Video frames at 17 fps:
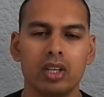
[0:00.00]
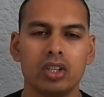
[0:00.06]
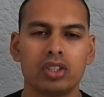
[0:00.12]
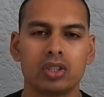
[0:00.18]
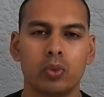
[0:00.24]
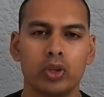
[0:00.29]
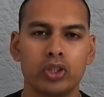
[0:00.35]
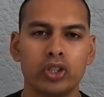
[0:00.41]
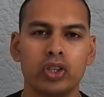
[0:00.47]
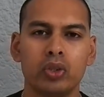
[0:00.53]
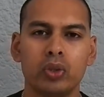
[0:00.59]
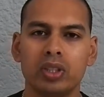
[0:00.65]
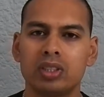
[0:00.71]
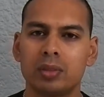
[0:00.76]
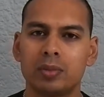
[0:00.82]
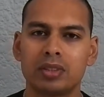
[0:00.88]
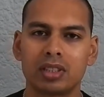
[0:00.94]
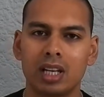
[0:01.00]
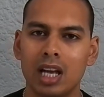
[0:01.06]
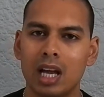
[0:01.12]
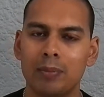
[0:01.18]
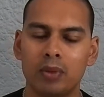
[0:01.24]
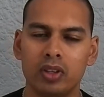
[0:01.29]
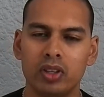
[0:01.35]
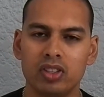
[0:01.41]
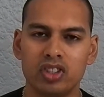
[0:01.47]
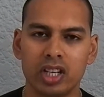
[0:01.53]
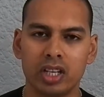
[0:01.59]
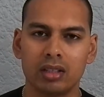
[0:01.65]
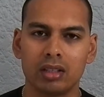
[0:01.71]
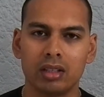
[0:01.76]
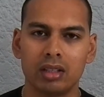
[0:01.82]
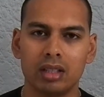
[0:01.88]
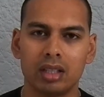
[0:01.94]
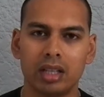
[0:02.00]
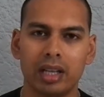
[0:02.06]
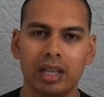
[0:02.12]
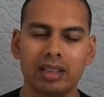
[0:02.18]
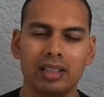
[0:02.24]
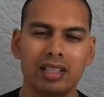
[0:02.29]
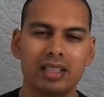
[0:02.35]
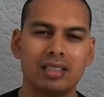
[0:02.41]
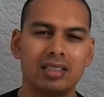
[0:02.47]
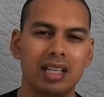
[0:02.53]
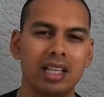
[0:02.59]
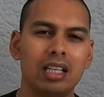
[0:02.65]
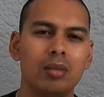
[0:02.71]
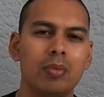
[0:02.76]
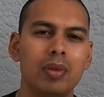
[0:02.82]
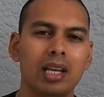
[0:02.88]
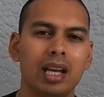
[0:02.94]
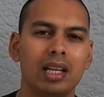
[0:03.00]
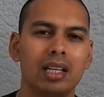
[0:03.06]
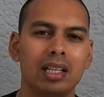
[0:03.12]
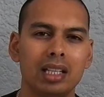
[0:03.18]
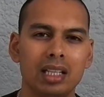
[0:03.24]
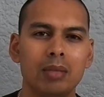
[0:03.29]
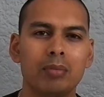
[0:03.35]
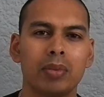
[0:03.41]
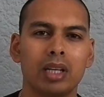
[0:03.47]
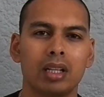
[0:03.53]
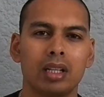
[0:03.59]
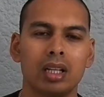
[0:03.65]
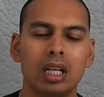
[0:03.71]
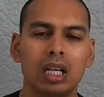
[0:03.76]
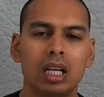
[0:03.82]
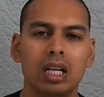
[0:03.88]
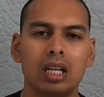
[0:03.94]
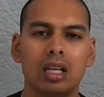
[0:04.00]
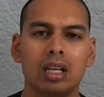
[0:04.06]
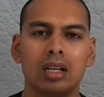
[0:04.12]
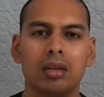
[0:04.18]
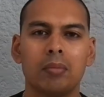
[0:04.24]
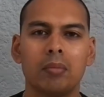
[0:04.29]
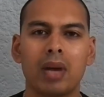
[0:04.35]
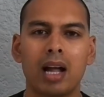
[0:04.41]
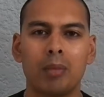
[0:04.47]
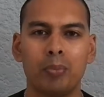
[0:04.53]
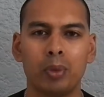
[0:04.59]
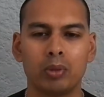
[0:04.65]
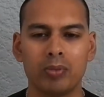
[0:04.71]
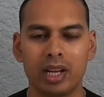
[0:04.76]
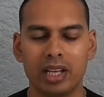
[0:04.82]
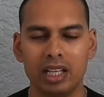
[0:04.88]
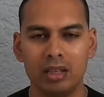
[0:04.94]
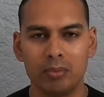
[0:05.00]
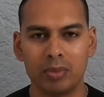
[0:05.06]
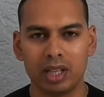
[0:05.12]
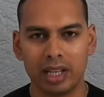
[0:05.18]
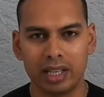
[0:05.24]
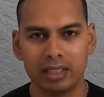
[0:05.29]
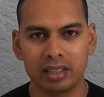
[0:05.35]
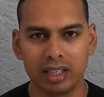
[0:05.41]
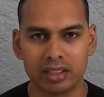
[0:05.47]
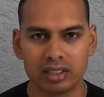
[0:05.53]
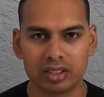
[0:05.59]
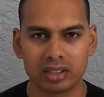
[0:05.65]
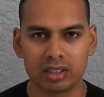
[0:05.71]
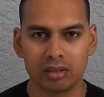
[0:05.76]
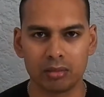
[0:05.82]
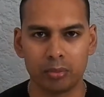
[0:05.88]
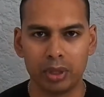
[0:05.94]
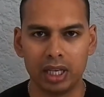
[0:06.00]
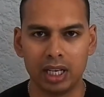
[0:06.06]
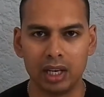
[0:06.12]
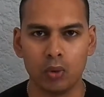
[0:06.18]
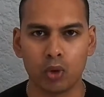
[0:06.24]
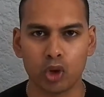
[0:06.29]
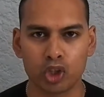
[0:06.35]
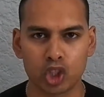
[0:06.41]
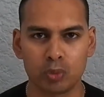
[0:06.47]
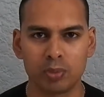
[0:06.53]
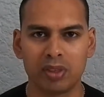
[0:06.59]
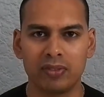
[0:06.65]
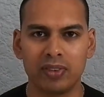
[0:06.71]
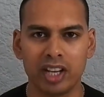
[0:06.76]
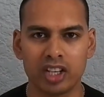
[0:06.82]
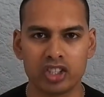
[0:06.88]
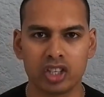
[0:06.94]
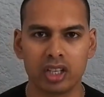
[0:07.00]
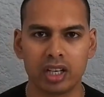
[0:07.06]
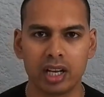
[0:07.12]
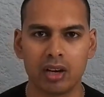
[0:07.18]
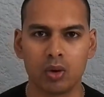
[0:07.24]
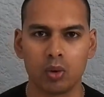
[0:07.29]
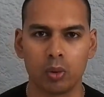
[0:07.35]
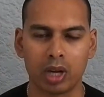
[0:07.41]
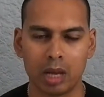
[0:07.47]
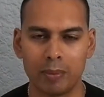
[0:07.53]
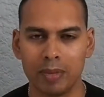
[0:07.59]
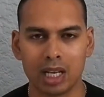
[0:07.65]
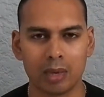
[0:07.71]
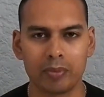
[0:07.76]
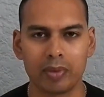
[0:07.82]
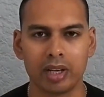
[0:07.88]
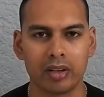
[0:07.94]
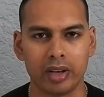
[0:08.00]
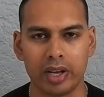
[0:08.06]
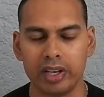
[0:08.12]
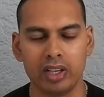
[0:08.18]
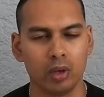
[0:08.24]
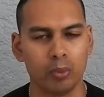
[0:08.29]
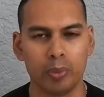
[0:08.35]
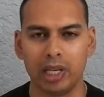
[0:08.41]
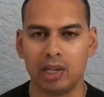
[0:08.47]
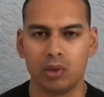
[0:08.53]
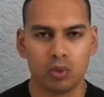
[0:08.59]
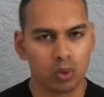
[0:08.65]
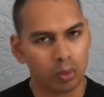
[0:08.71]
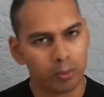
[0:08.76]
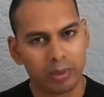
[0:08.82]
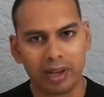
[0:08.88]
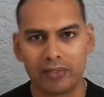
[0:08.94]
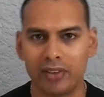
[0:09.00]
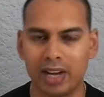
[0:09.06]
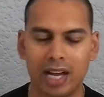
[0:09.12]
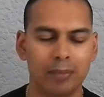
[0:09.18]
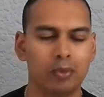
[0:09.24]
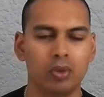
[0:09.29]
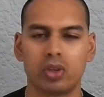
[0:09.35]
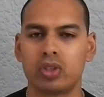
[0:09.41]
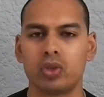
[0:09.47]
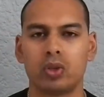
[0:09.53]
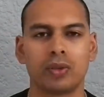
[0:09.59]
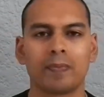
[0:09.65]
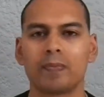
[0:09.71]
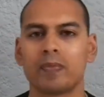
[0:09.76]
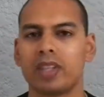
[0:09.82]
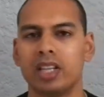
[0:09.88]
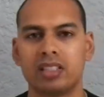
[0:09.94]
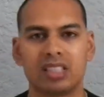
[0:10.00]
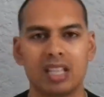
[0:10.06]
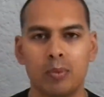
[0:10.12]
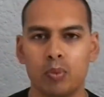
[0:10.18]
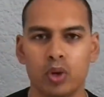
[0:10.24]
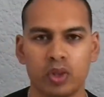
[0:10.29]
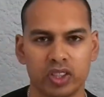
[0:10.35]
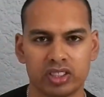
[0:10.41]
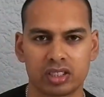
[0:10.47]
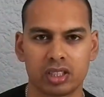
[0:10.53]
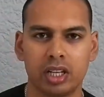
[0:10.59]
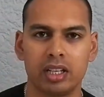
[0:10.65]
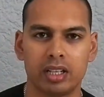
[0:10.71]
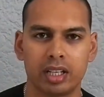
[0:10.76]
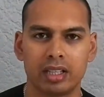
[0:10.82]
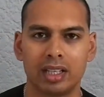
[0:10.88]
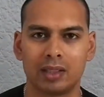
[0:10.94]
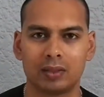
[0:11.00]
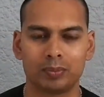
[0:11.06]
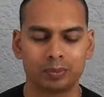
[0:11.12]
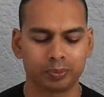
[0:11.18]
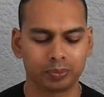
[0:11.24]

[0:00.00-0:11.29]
So what you'll do is subscribe to the channel and then send me an email. I'll put my email address below, which should be flashing now or coming up now. I don't know, below or above. I'm not sure. It's somewhere on the screen right now.